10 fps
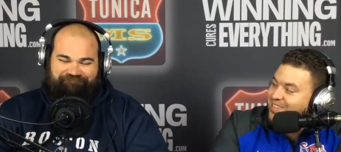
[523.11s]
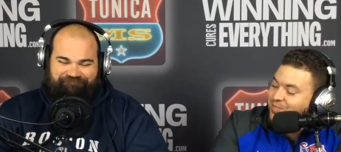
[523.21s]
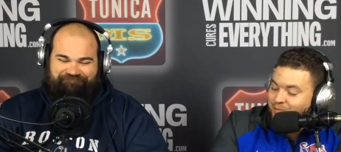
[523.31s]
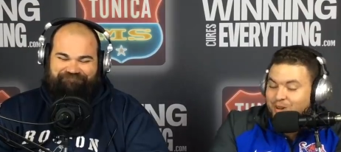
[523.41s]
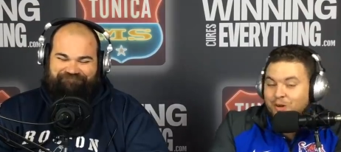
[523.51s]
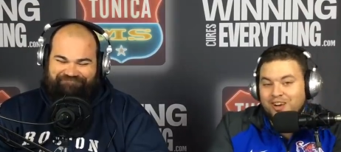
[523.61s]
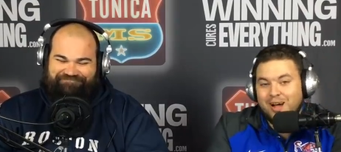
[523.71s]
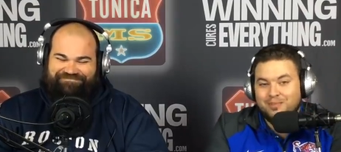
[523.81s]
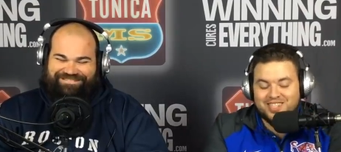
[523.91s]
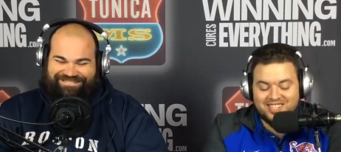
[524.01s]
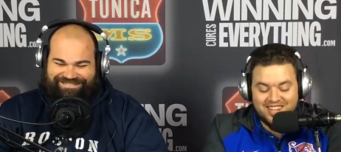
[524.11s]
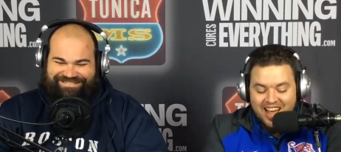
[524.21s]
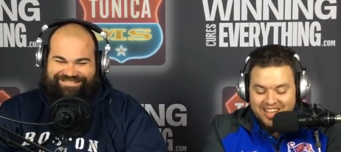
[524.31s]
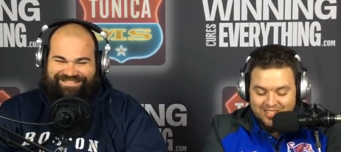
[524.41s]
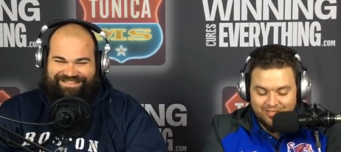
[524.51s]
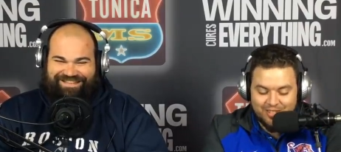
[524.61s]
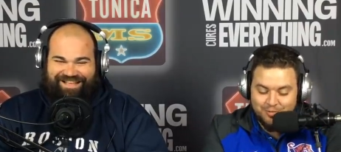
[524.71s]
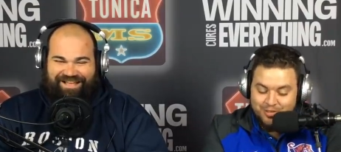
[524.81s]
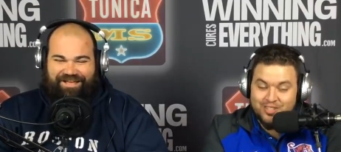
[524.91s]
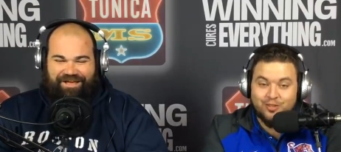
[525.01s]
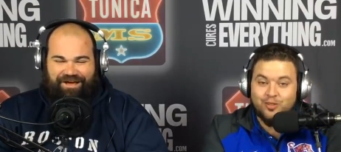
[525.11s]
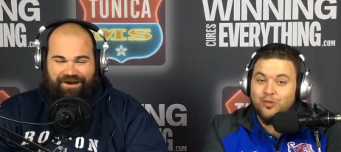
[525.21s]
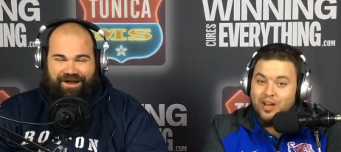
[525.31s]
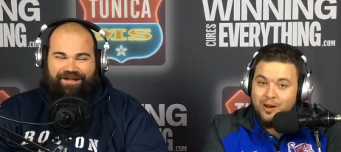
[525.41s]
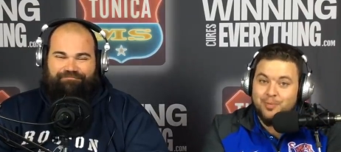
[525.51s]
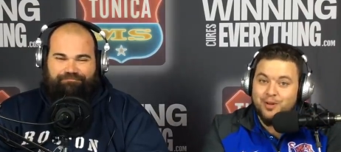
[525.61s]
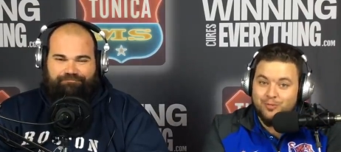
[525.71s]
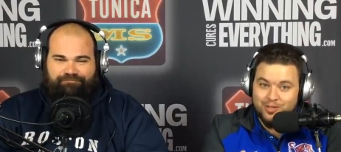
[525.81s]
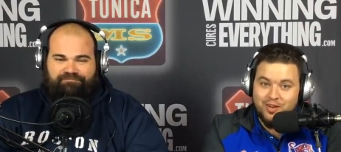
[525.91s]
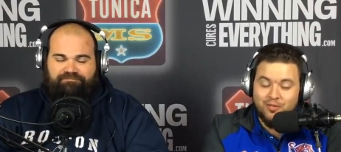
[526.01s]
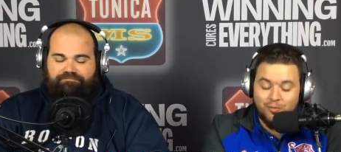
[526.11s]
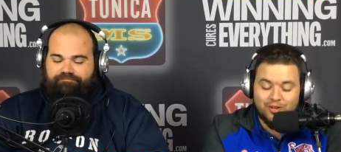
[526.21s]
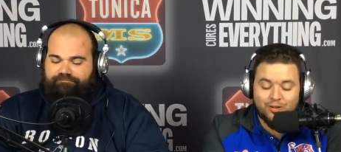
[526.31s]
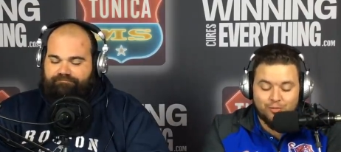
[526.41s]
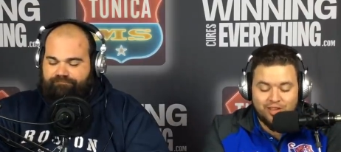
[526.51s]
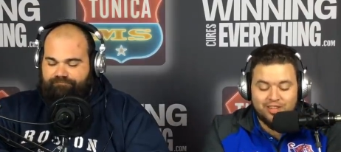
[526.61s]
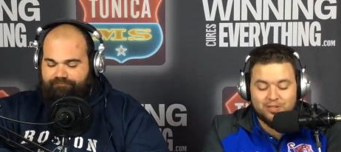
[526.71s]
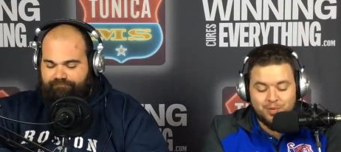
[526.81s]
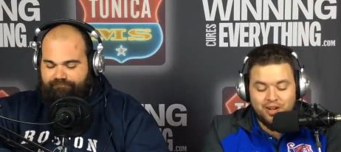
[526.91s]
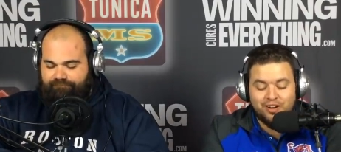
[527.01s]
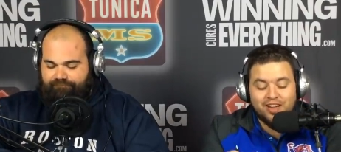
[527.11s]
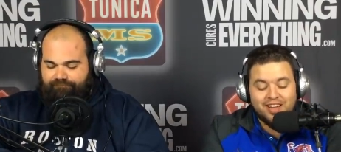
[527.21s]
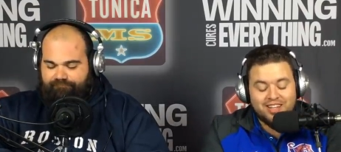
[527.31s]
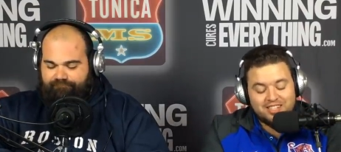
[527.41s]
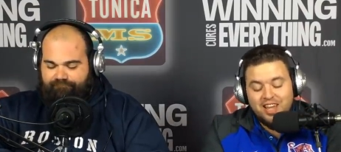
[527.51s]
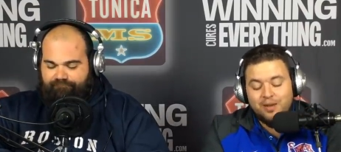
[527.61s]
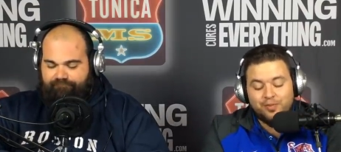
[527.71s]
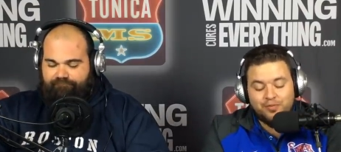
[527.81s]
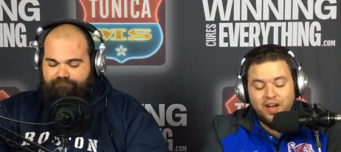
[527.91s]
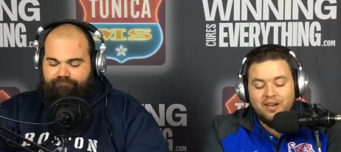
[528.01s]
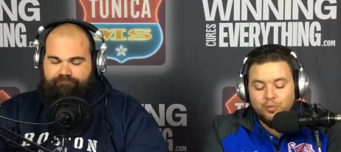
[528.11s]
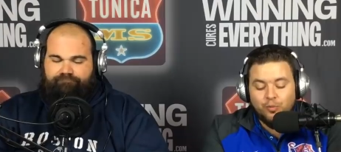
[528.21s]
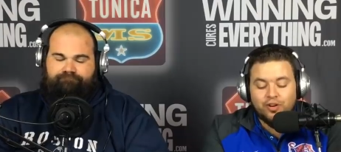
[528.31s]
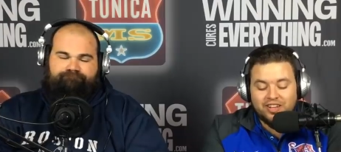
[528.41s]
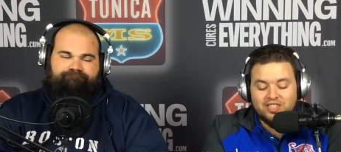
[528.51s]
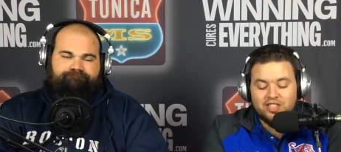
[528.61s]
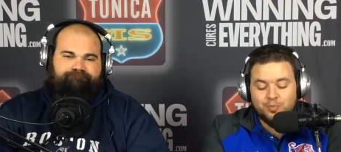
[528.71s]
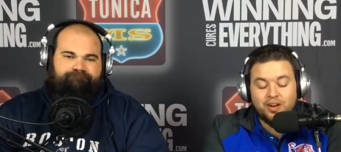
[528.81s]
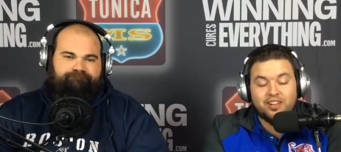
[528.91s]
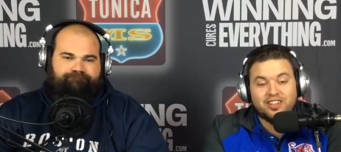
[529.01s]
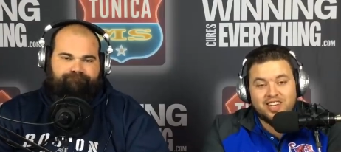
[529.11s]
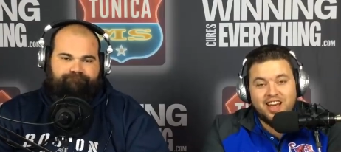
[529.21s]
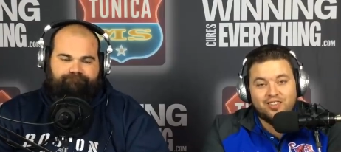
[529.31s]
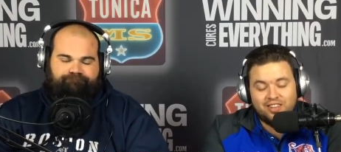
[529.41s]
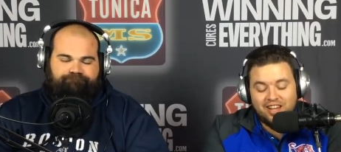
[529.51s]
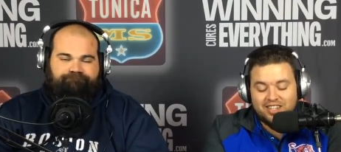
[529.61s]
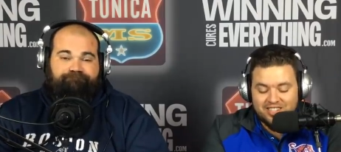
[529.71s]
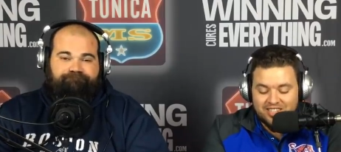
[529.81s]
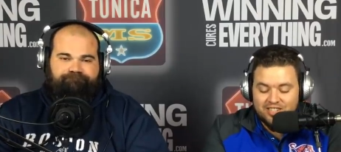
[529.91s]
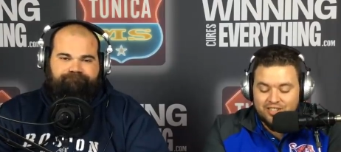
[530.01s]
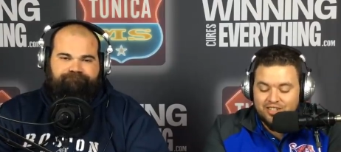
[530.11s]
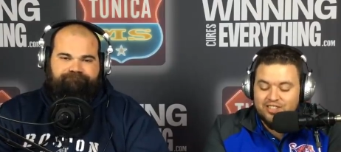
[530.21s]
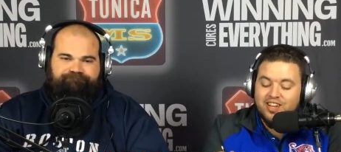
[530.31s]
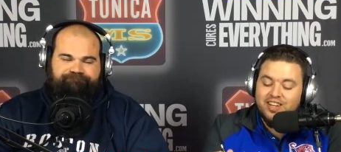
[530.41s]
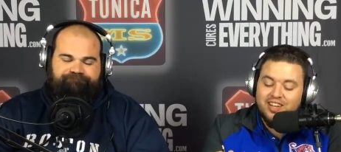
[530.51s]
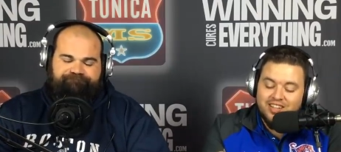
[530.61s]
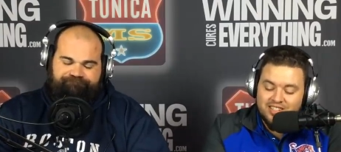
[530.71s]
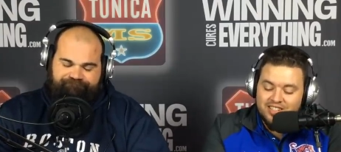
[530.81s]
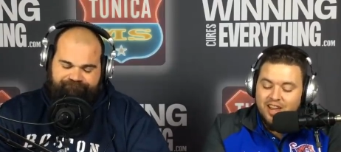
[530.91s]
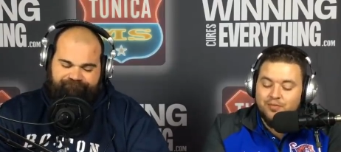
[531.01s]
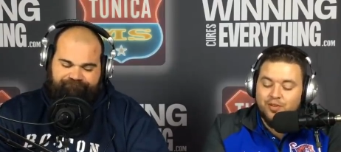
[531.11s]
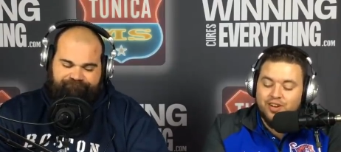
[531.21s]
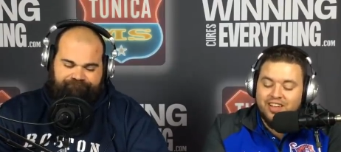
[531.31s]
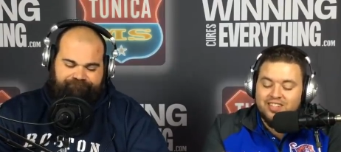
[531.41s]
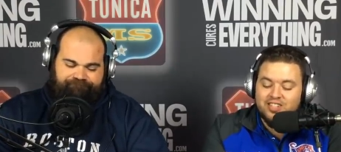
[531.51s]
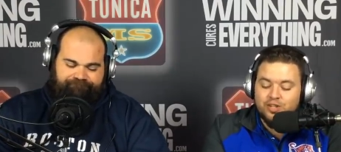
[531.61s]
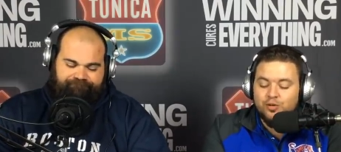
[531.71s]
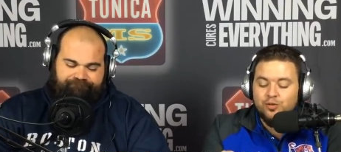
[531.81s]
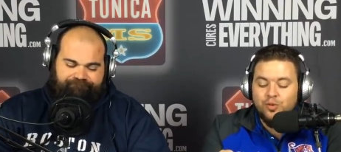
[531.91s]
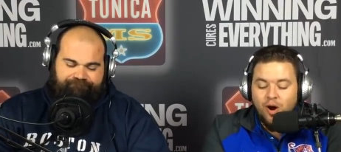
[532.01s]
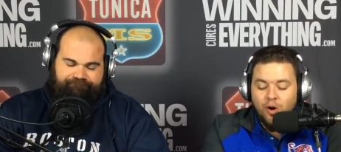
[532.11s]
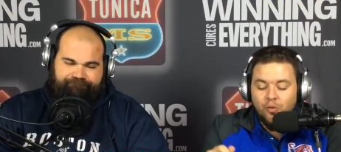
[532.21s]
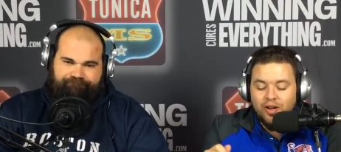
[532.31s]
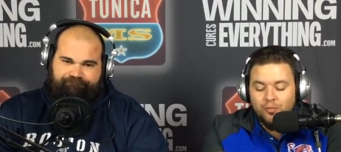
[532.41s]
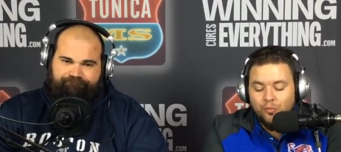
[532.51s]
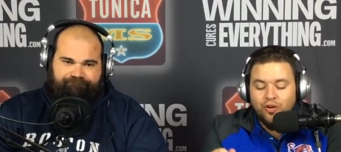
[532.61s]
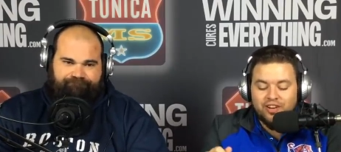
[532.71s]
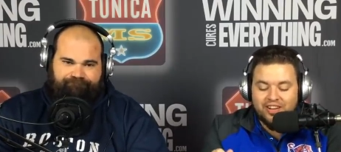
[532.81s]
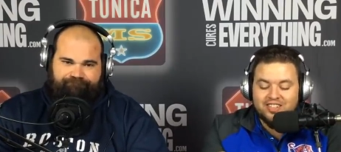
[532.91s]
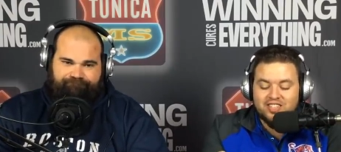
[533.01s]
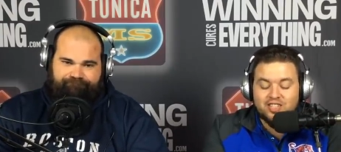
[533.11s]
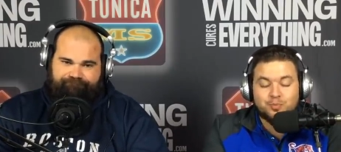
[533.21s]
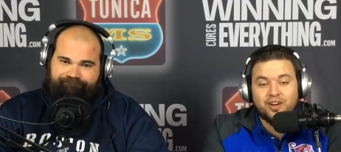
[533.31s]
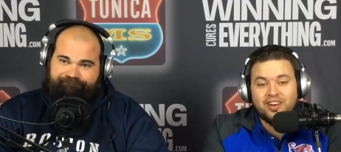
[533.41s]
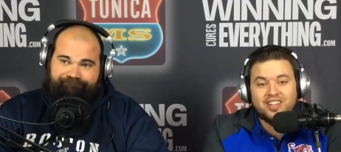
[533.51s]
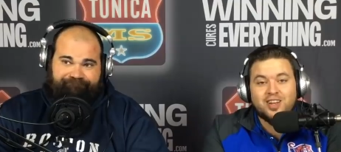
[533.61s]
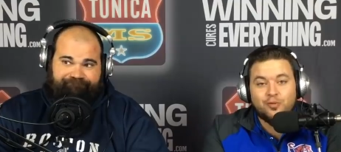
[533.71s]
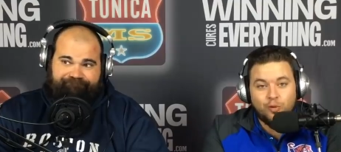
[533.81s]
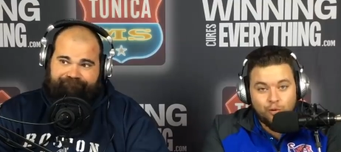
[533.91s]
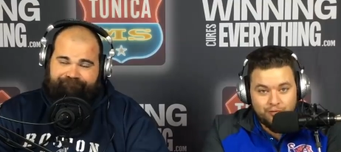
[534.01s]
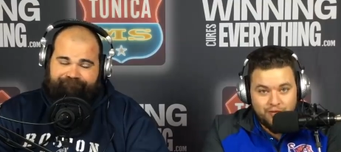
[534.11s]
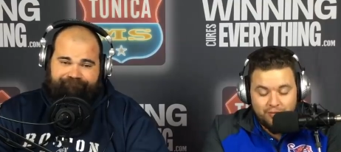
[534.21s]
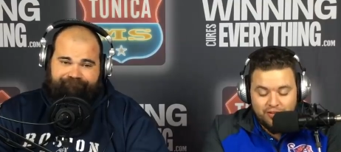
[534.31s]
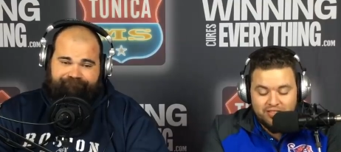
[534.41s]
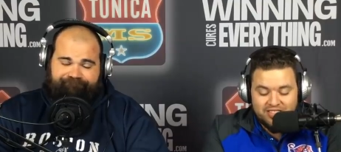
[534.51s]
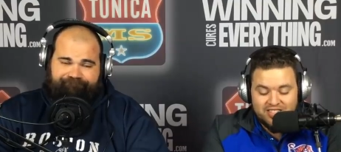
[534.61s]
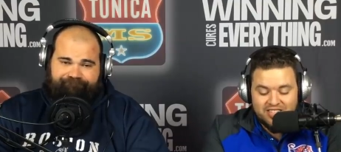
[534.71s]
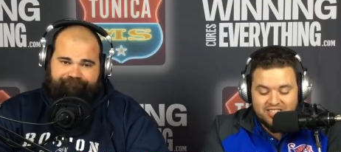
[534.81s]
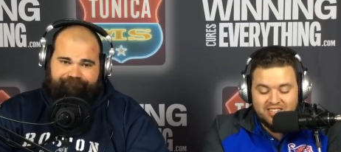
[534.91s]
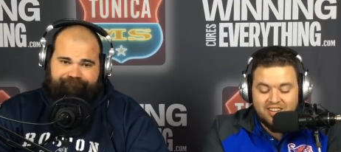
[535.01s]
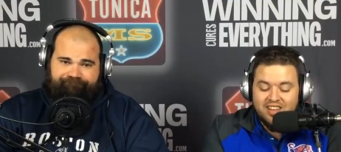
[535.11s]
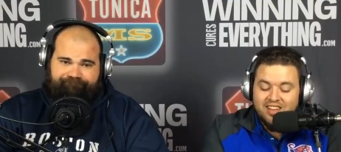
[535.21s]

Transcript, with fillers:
Speaker 1: We're going opposite sides on this one, so you got to right. pick whichever one you think is better. Stanford five and one against the spread against Cal the last six years. Stanford is two zero oh and 1 against the spread as a road favorite this season.